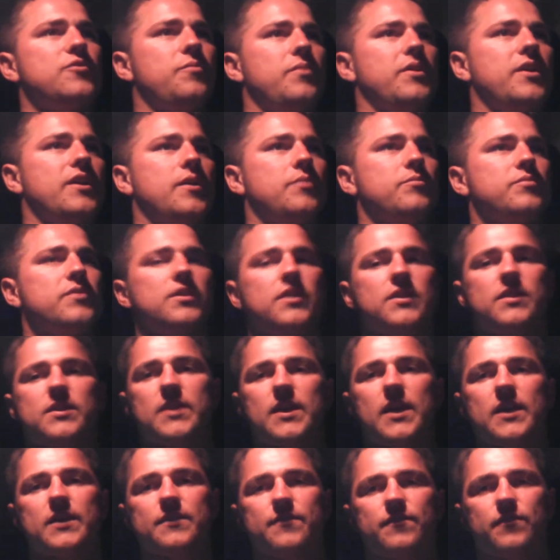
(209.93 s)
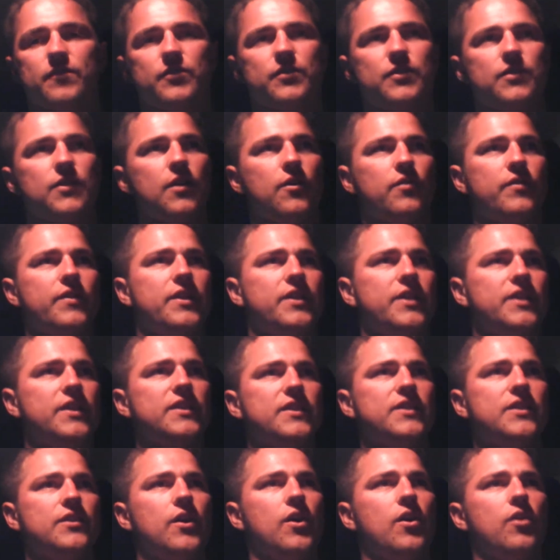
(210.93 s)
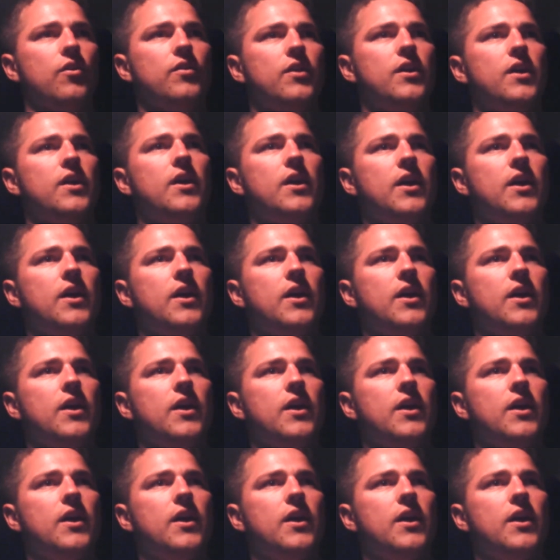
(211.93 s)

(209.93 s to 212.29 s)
to become successful so there is no